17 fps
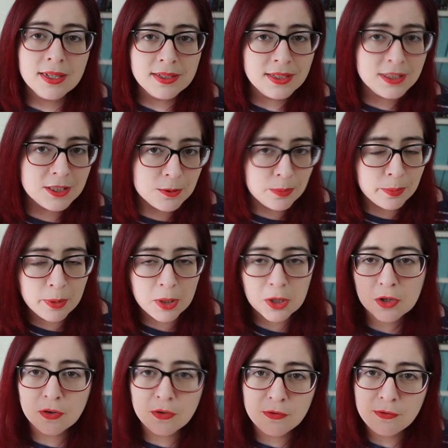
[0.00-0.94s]
This
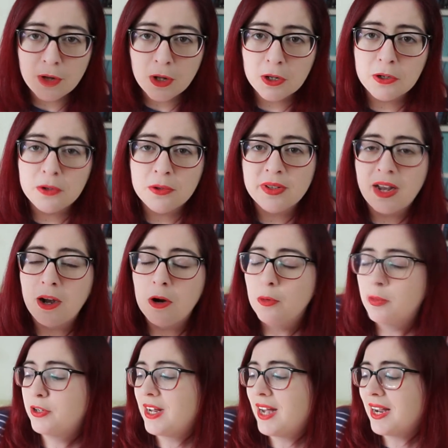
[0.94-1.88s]
book follows our
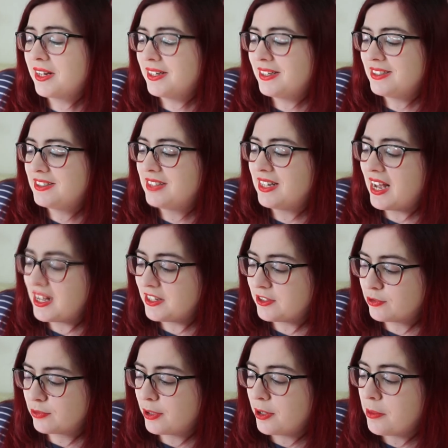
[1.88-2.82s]
protagonist,
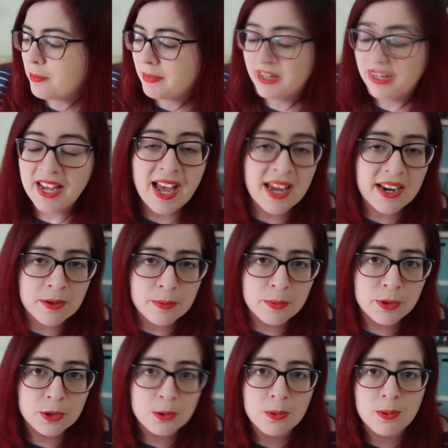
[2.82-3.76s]
Ezra
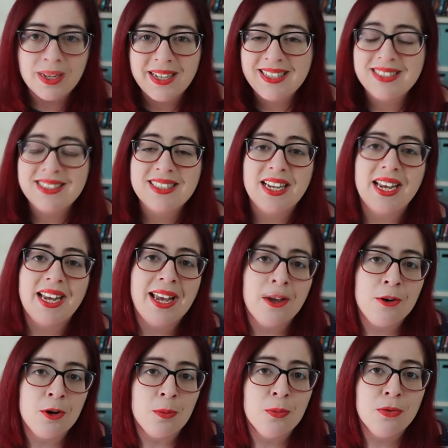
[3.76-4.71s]
McAdam, who is
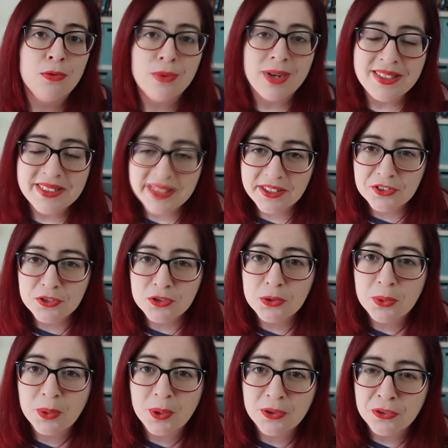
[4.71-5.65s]
an apprentice
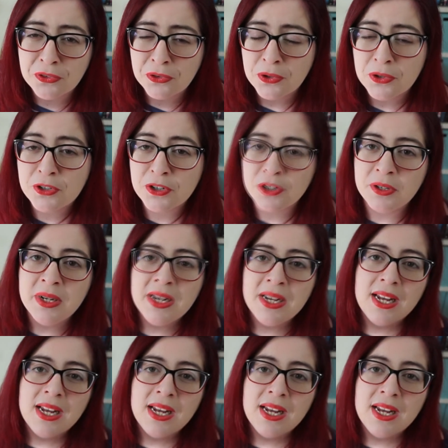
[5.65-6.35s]
to a surgeon,